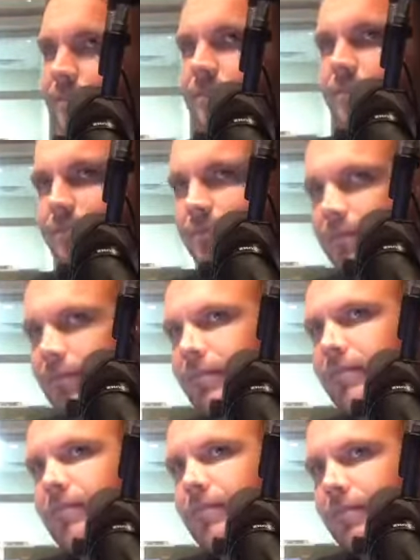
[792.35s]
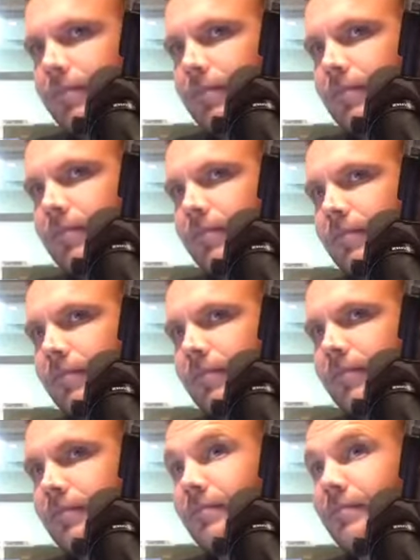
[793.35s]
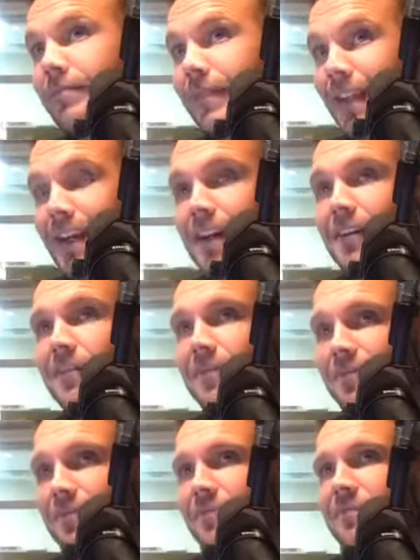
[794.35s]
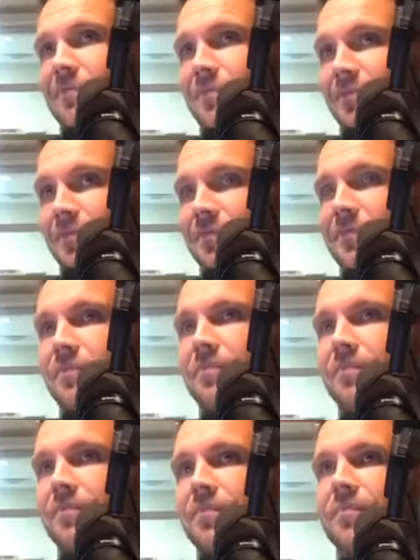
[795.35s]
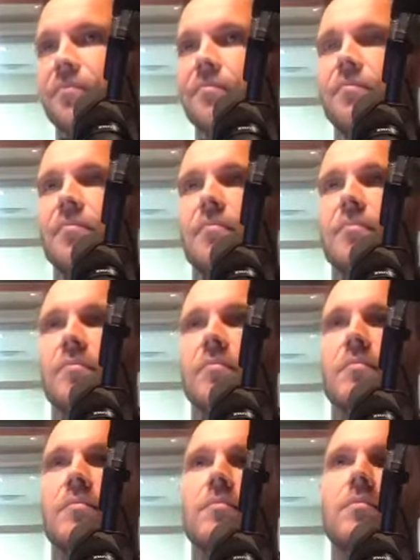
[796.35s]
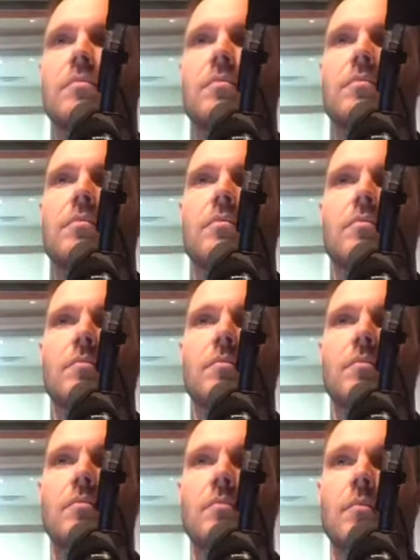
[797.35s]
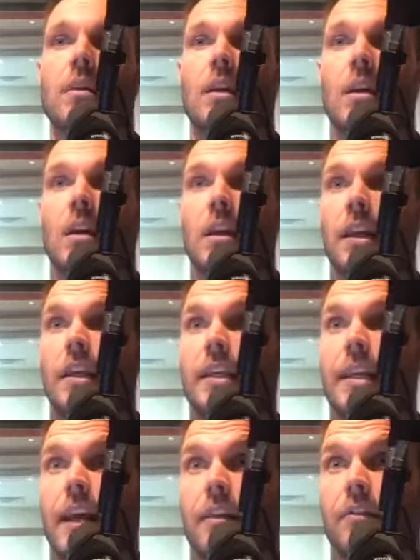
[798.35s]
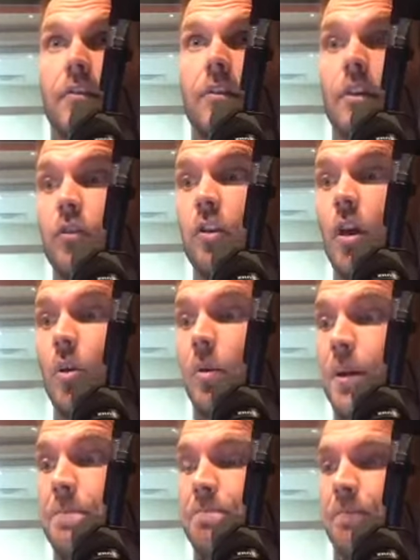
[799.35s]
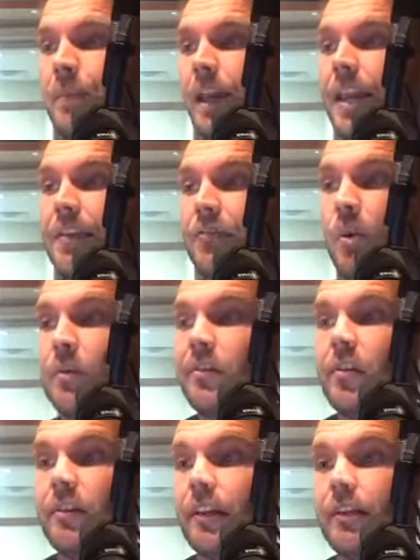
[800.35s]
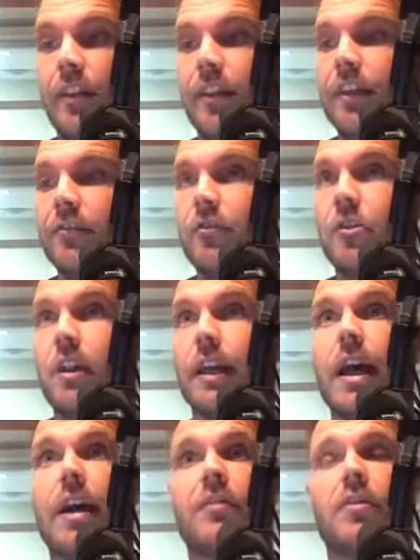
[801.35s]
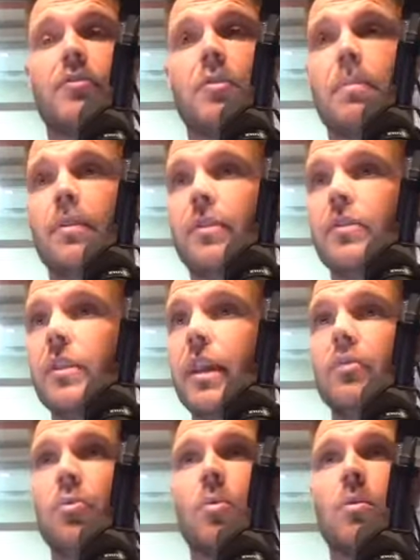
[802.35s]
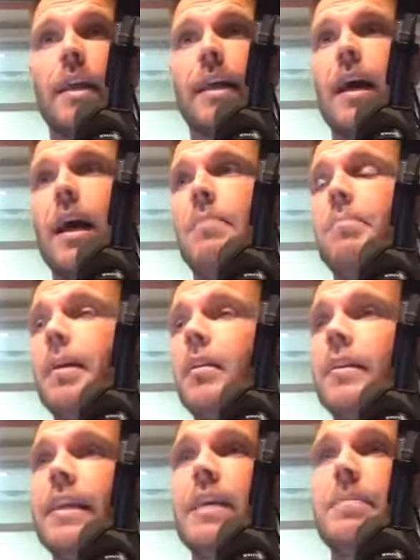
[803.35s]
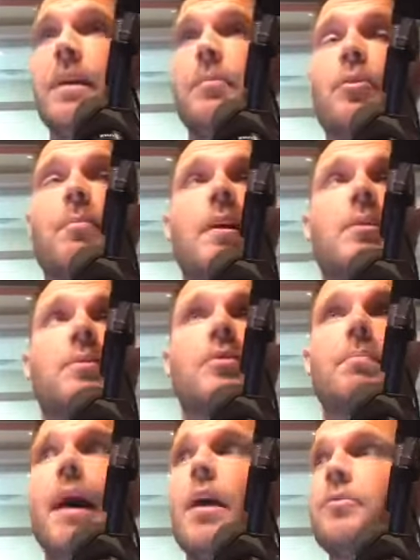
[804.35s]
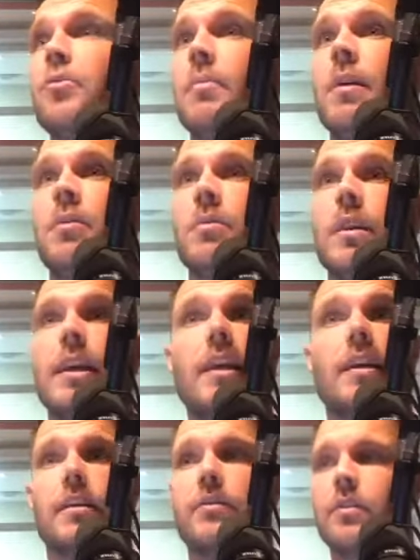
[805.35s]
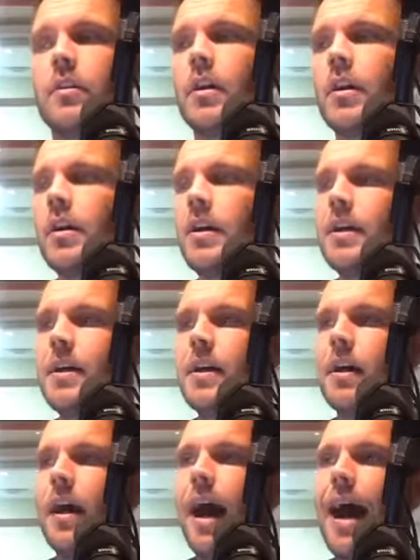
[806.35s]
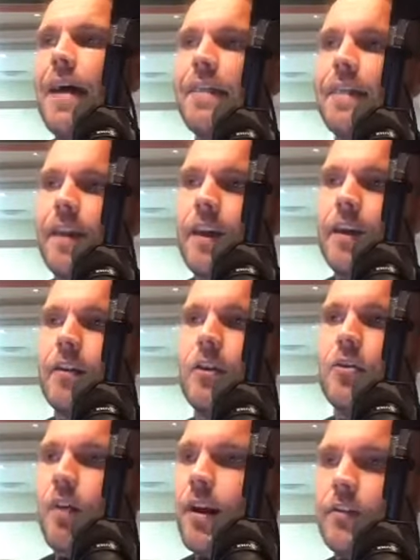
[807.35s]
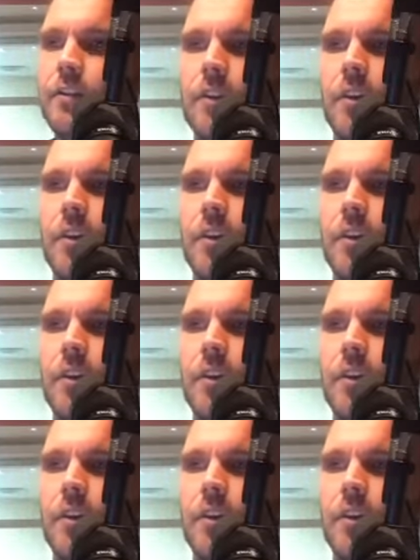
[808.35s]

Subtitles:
them that you don't break because of business, that just makes them feel that much more special. Yes. So if someone's listening to this and you're like, I have such a busy schedule, like I'm barely keeping up with my own spouse or my own kids, and I think the greatest